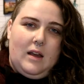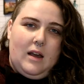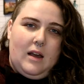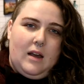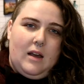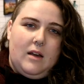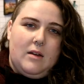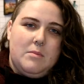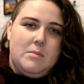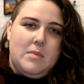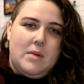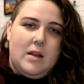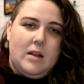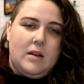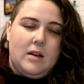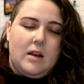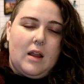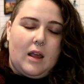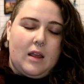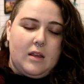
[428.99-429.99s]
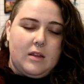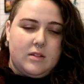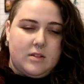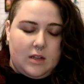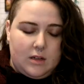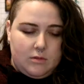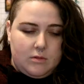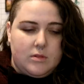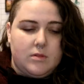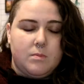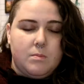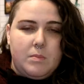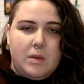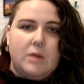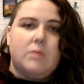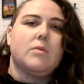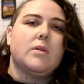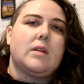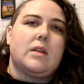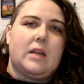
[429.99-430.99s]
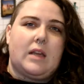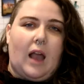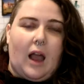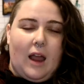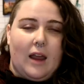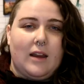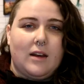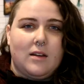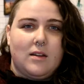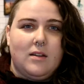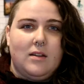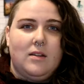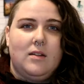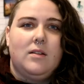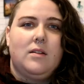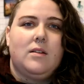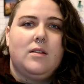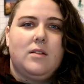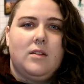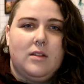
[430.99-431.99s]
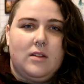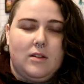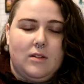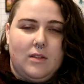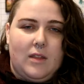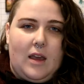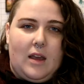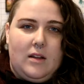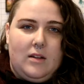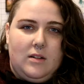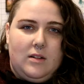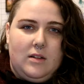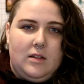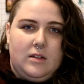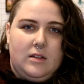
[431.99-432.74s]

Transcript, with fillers: Um, and I said it would be really kind to do that.